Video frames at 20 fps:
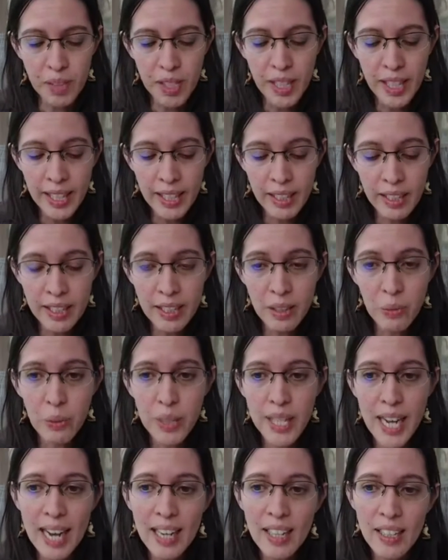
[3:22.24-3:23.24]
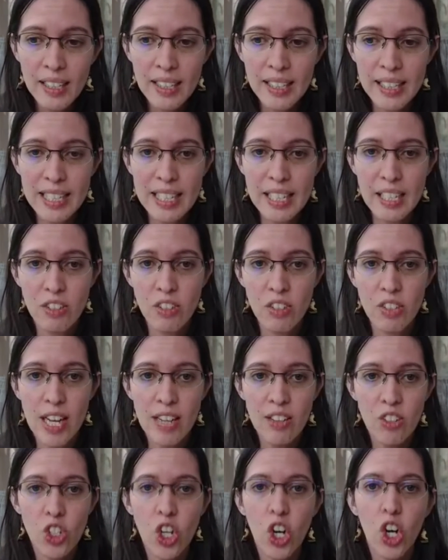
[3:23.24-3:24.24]
And in reality,
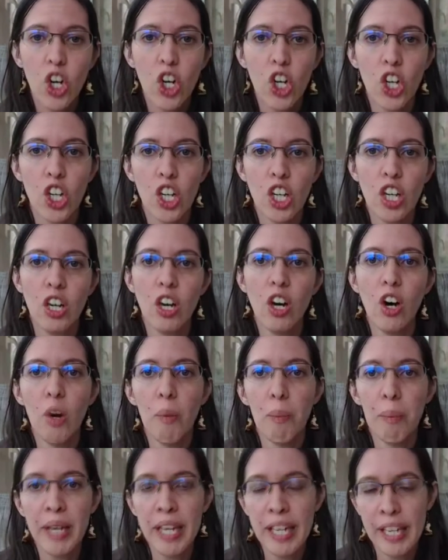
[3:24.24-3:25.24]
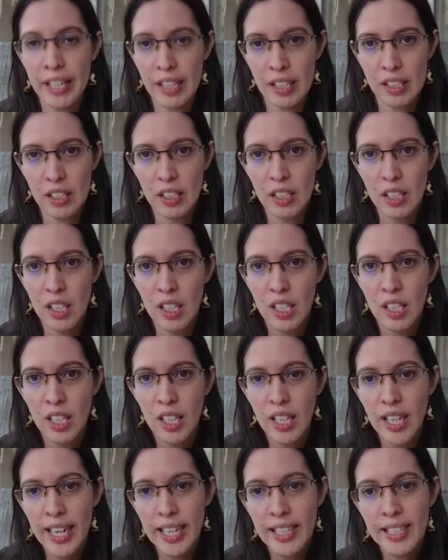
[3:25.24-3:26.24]
that's her opinion.
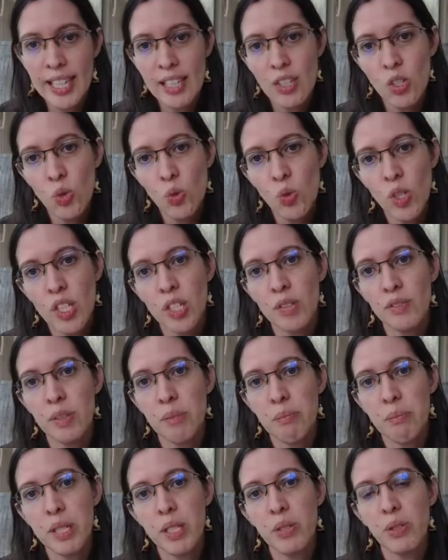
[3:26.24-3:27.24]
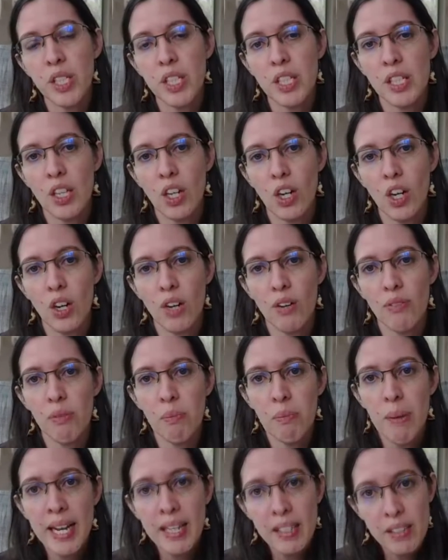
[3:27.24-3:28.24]
And that's one of the beauty of
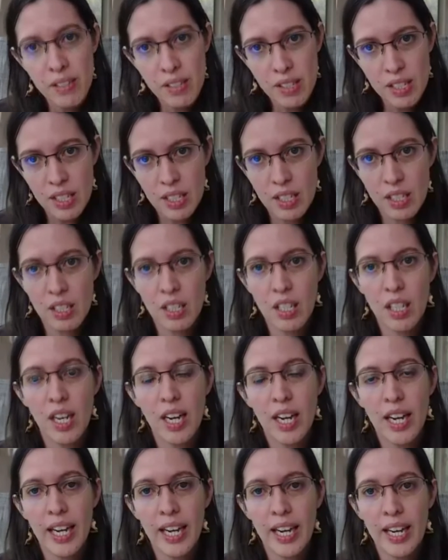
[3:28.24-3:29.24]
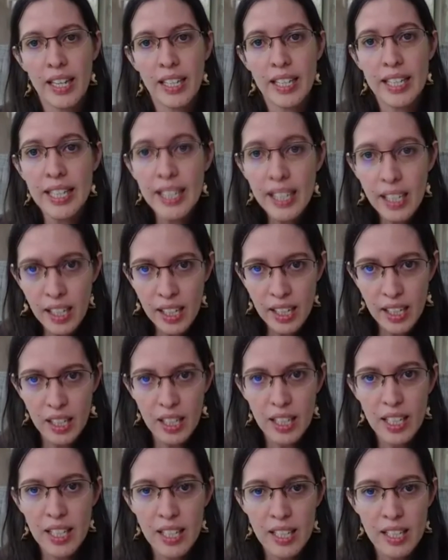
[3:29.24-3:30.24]
medicine and
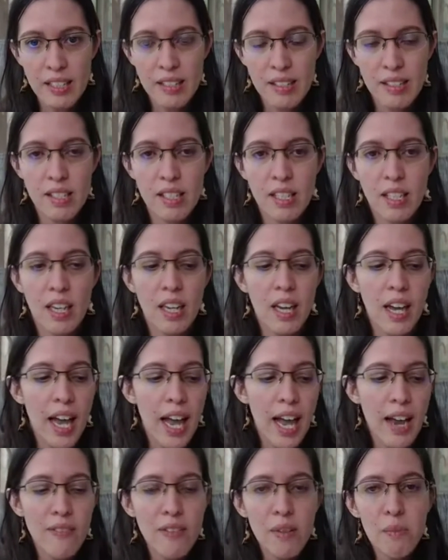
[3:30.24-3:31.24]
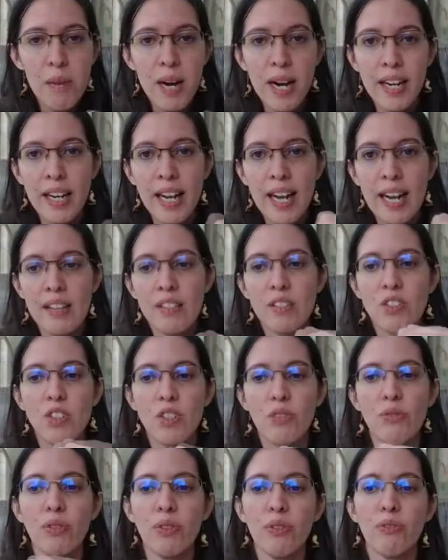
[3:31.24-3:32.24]
healing is everybody has a
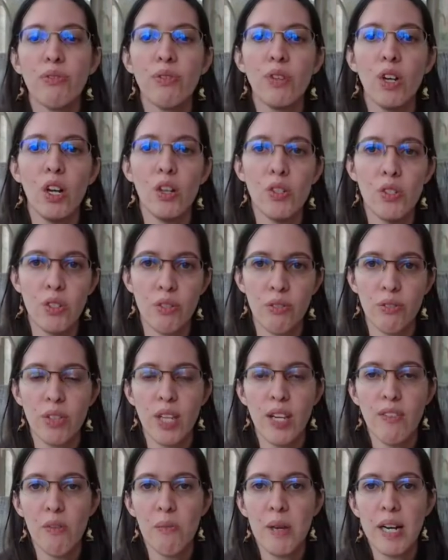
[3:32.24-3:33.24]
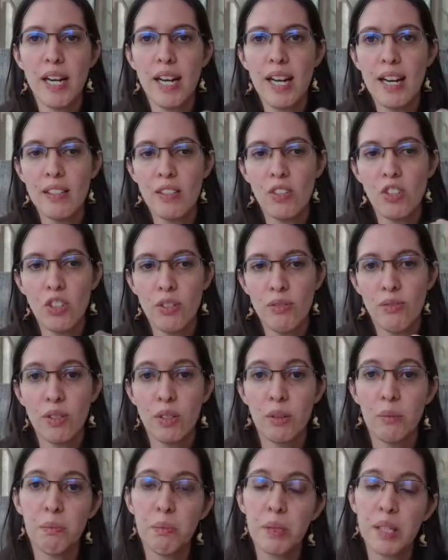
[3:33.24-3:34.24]
different philosophy, everybody has a
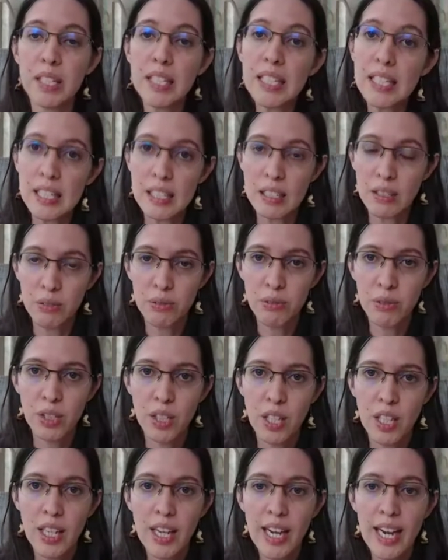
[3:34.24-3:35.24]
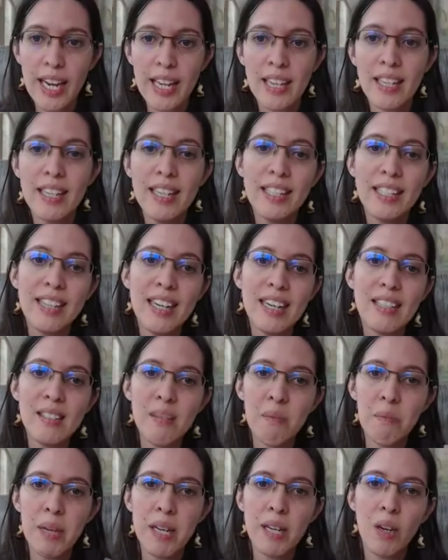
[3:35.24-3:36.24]
different belief, and it
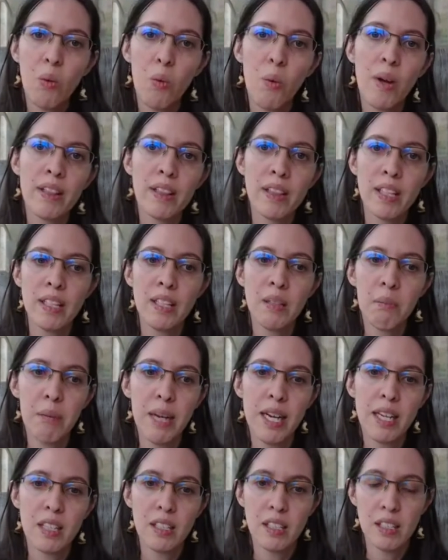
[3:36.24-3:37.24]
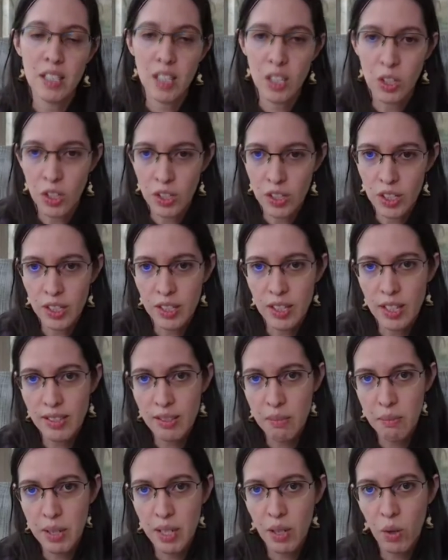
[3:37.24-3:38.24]
doesn't make one thing better than the other, it
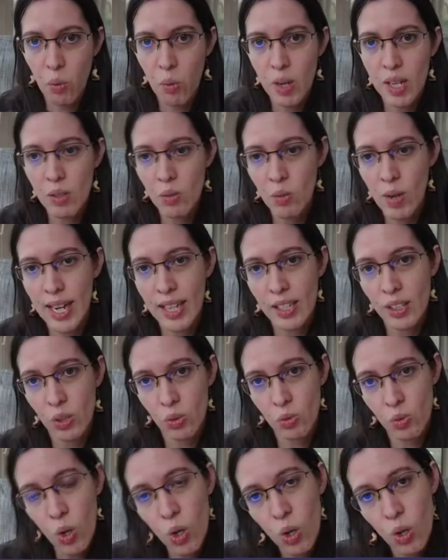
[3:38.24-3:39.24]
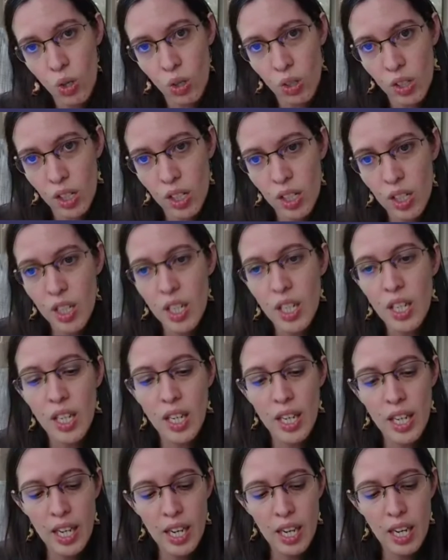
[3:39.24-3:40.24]
doesn't make one right or wrong.
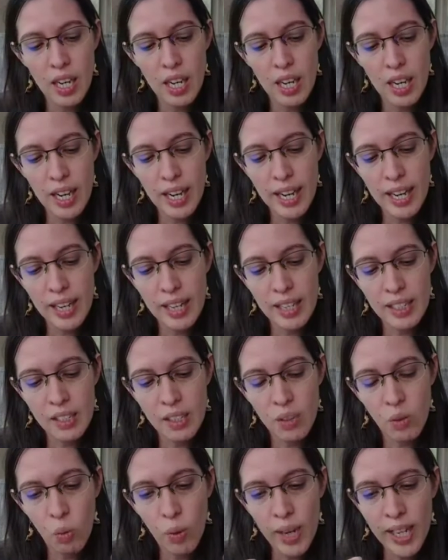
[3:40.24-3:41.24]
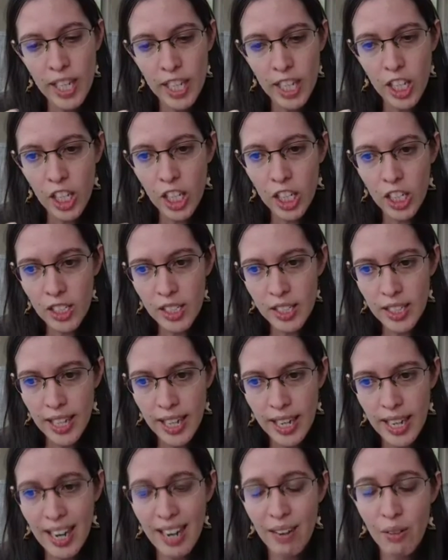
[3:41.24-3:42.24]
And when I heard
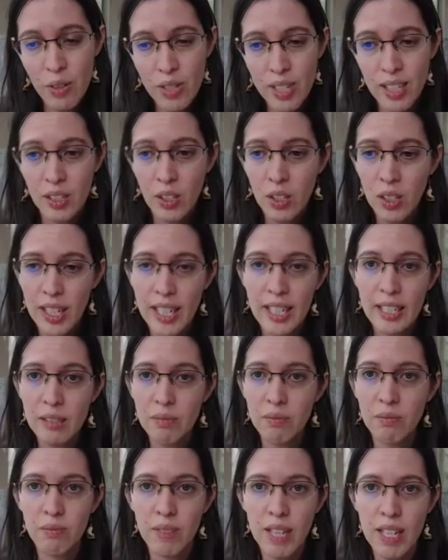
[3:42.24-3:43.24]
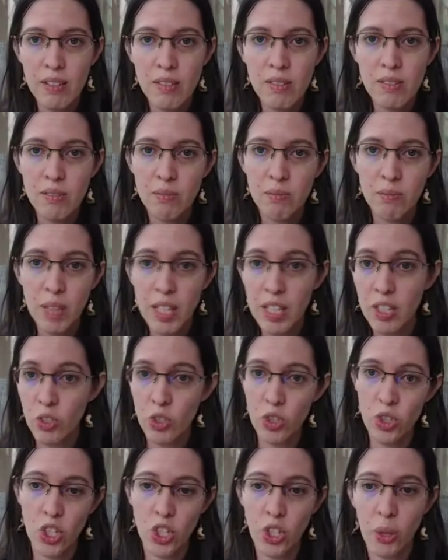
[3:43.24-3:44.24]
that, I was like, okay, that's
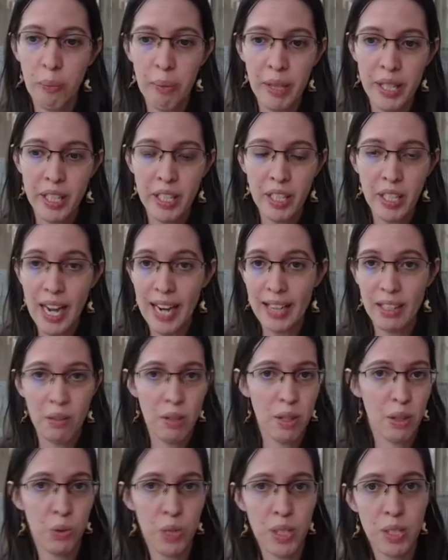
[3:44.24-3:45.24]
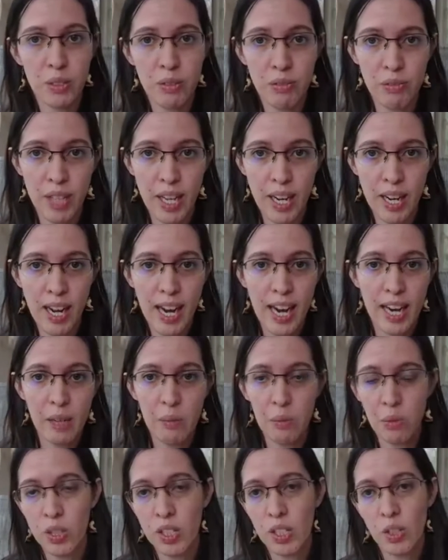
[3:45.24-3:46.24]
interesting opinion. I don't agree with that.
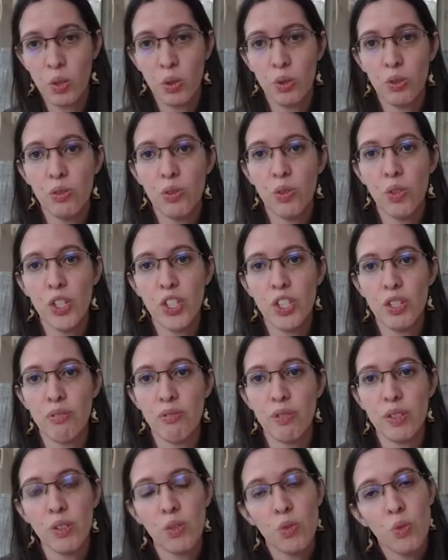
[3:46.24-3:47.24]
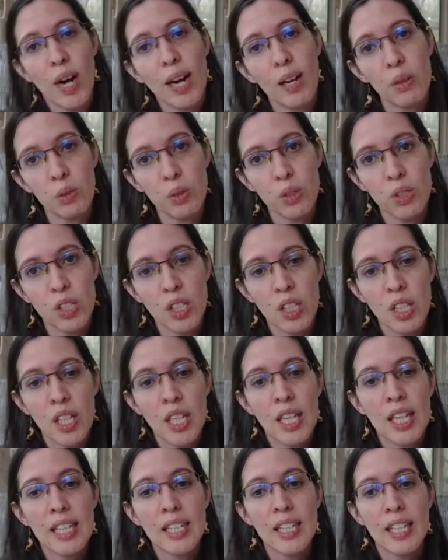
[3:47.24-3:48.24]
I'm gonna go for a different route.
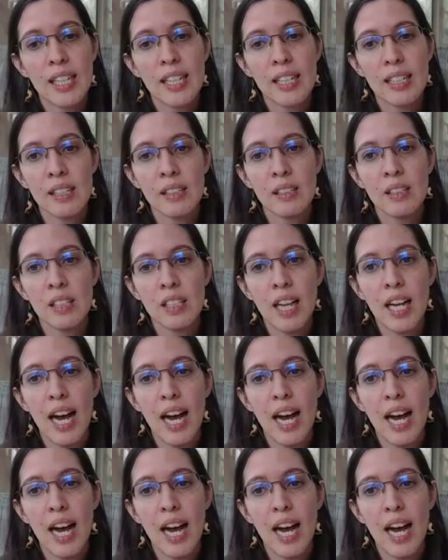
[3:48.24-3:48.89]
Then